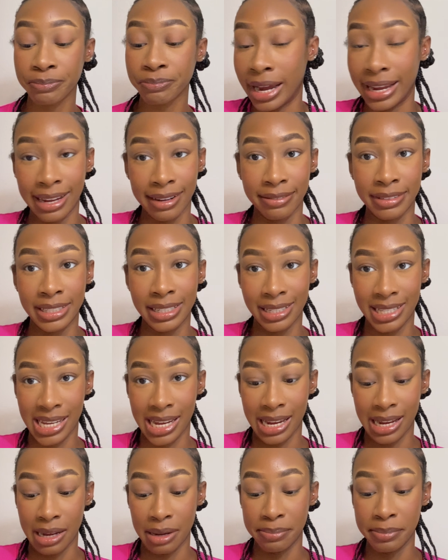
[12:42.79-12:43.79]
I have
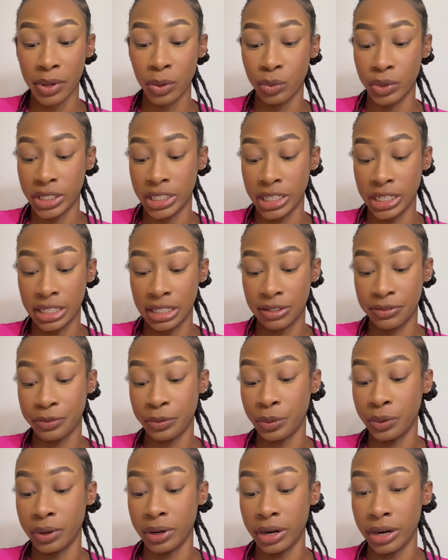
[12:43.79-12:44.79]
Shazam, which is
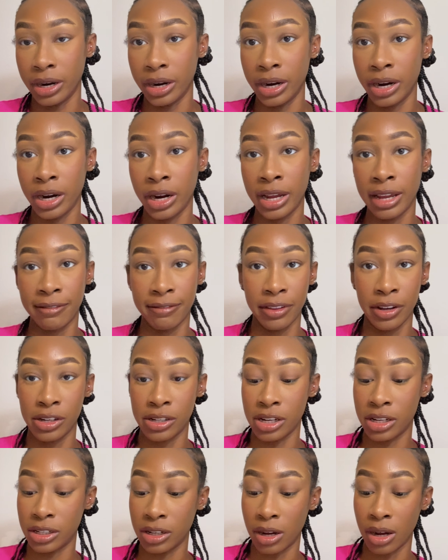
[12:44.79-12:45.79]
for if there's a
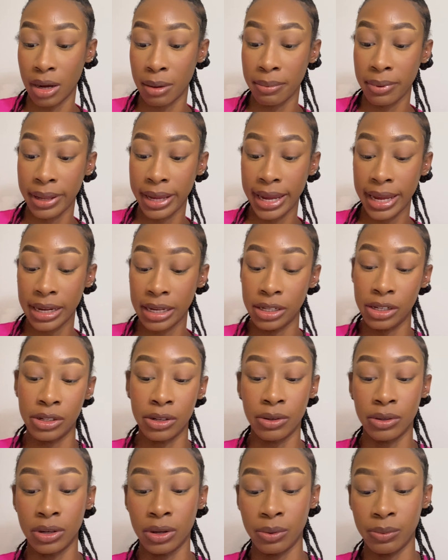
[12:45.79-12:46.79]
song playing and you
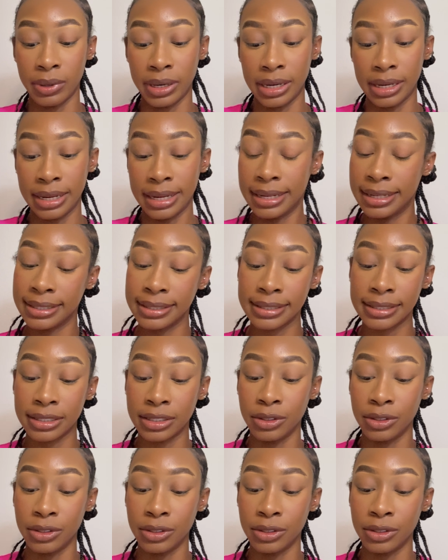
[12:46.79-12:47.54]
don't know what it is,